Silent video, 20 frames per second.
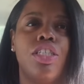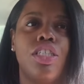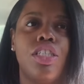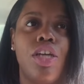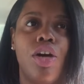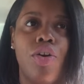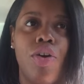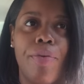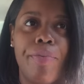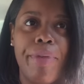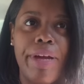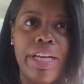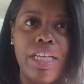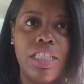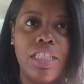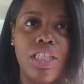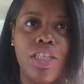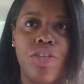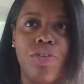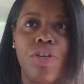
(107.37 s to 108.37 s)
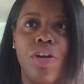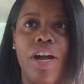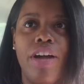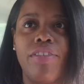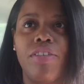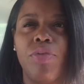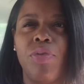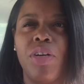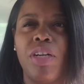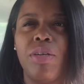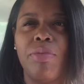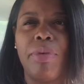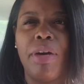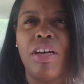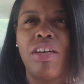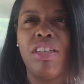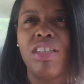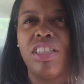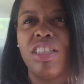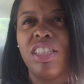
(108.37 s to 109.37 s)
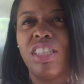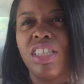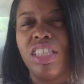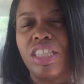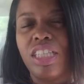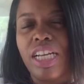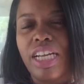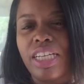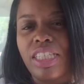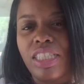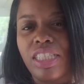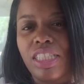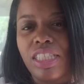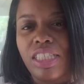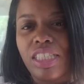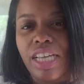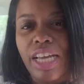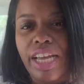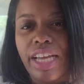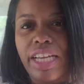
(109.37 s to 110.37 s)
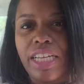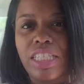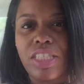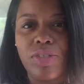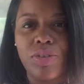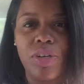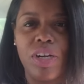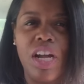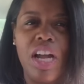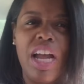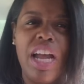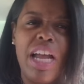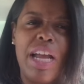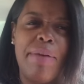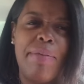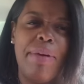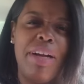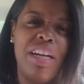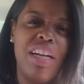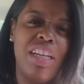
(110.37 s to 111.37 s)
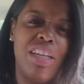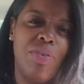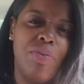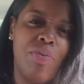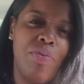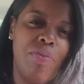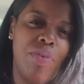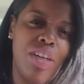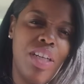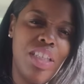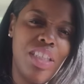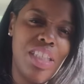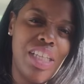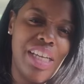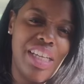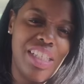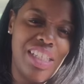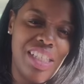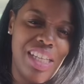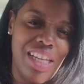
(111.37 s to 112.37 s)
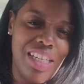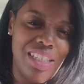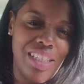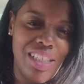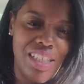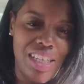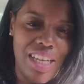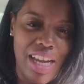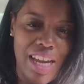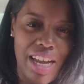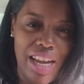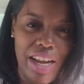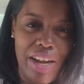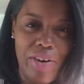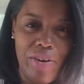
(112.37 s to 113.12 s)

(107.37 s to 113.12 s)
so amazing. You don't have to worry about the nasty taste, or am I gonna want to taste that today,